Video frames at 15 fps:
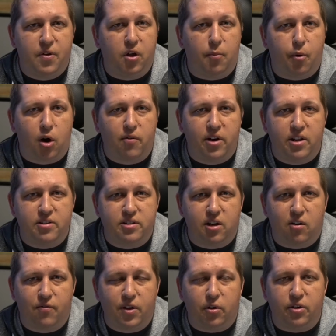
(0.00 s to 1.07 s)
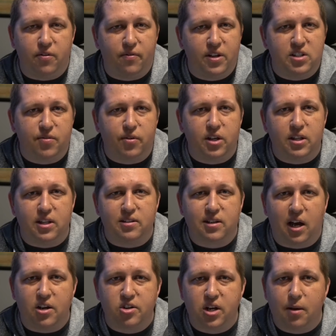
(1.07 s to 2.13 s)
Phillip Ervin in center field defensively than
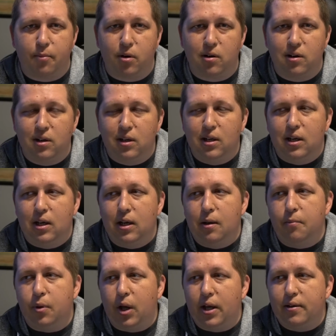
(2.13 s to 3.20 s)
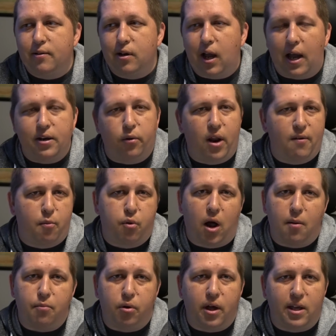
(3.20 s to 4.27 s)
Scott Schebler, but I don't have a
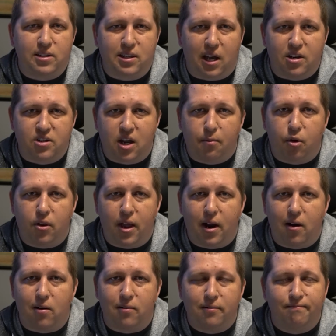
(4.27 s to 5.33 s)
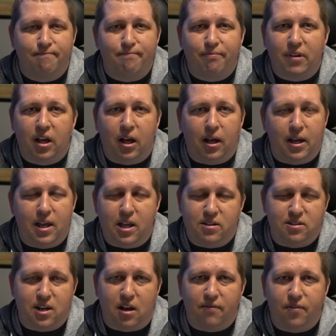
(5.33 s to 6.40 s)
problem playing Scott Schebler there
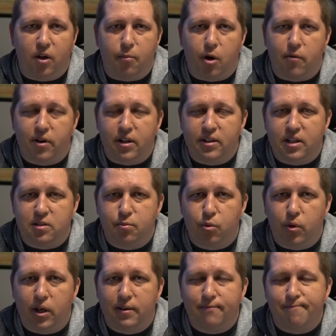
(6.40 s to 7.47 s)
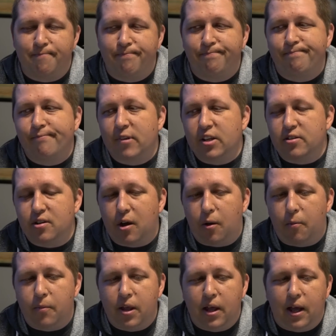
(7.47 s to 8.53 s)
instead of Phillip Ervin at this point.
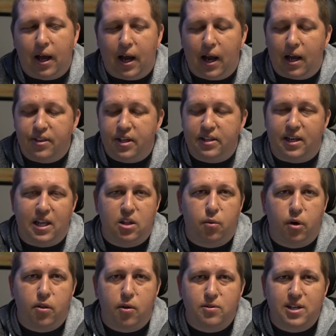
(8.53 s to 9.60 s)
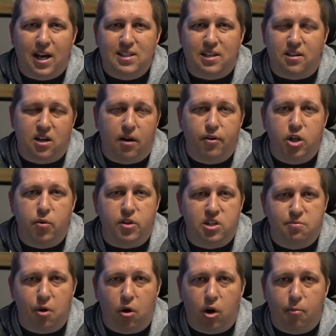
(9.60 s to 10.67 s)
So I think that either one of those guys can cover you in
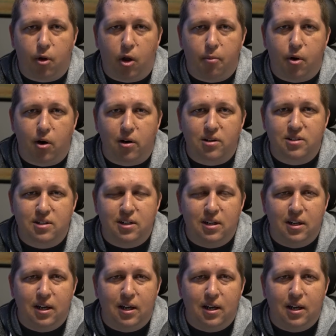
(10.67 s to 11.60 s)
smaller ballparks,